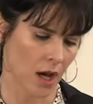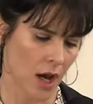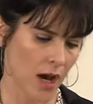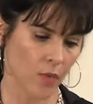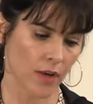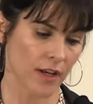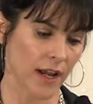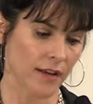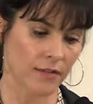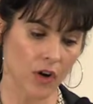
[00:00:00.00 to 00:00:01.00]
When a
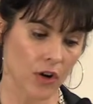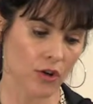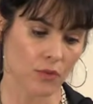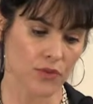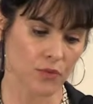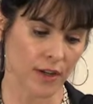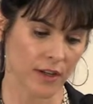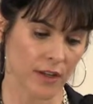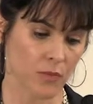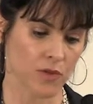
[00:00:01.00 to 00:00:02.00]
negative article was
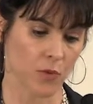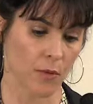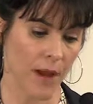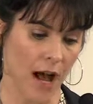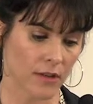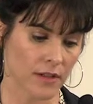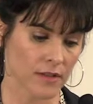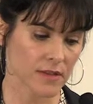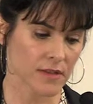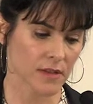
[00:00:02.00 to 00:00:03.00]
written, it was more
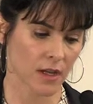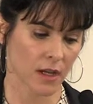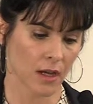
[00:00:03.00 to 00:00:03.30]
balanced.